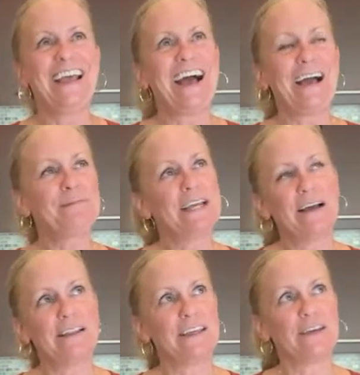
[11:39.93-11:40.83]
I'm
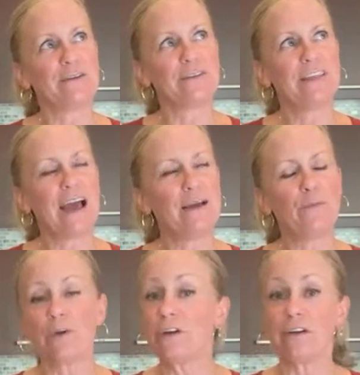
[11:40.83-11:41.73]
telling you, that
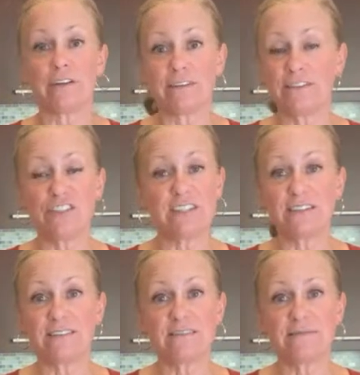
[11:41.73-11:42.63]
word just
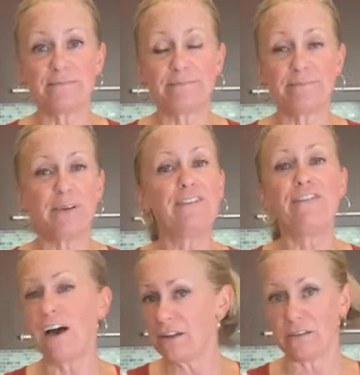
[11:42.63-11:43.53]

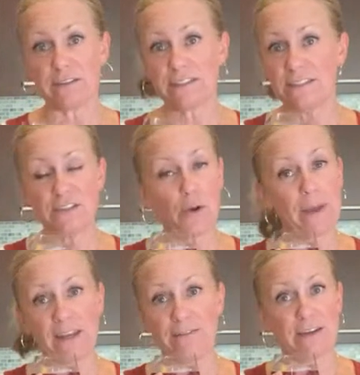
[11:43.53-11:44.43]
befuddles so
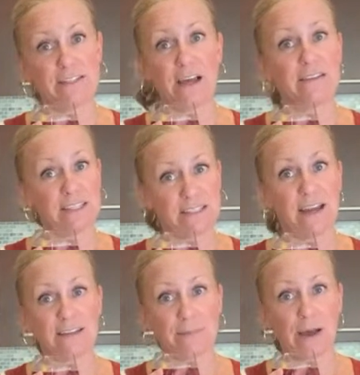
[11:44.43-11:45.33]
many of us on this
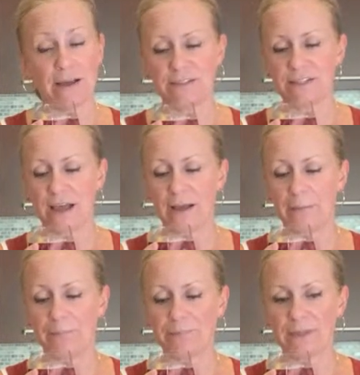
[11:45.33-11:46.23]
side of the pond.
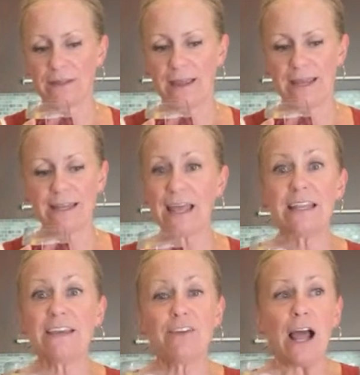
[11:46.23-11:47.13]
And
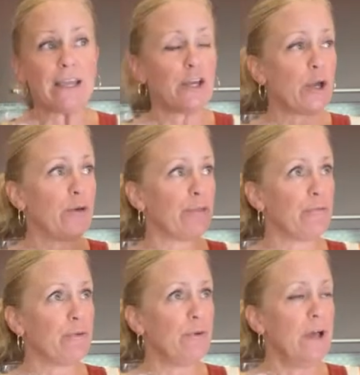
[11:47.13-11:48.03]
even I can go
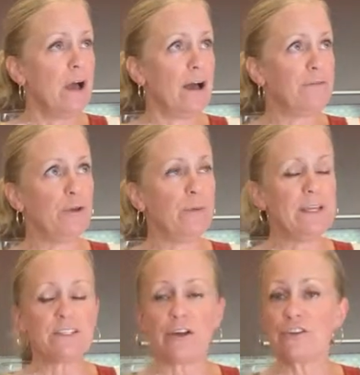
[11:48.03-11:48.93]
through a few
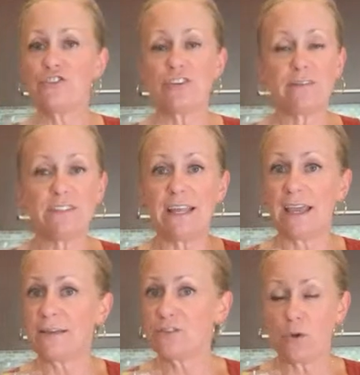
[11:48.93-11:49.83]
weeks, Arch, of
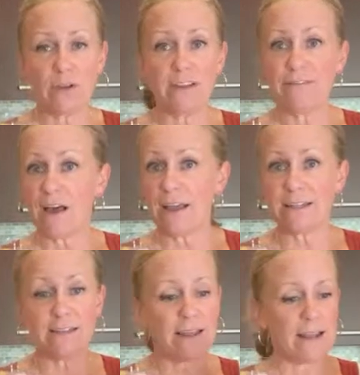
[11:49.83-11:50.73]
saying it totally fine,
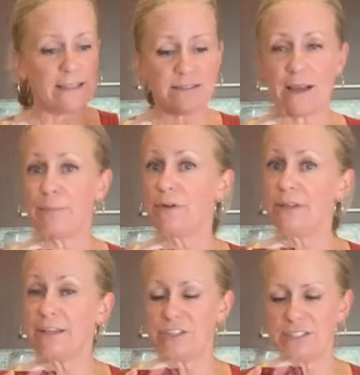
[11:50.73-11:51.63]
and then I stumble,
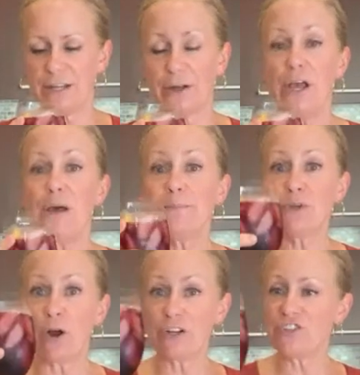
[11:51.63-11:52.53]
like just here.
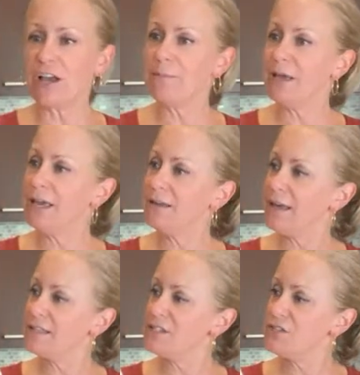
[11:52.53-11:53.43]
So Archie, I made
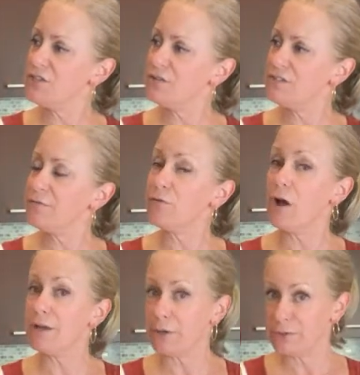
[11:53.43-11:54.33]
a Tinto di
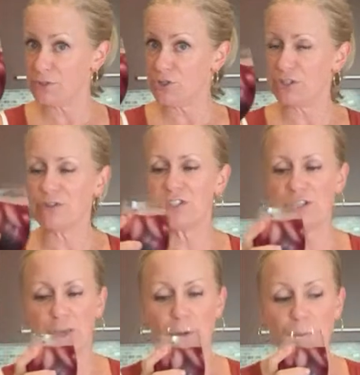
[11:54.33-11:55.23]
Verano, so cheers to
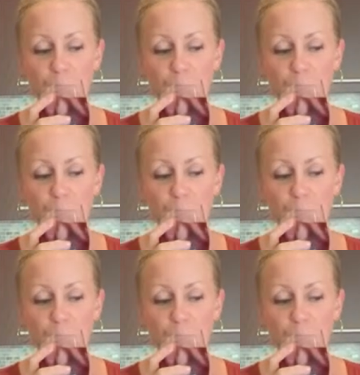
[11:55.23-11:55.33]
you.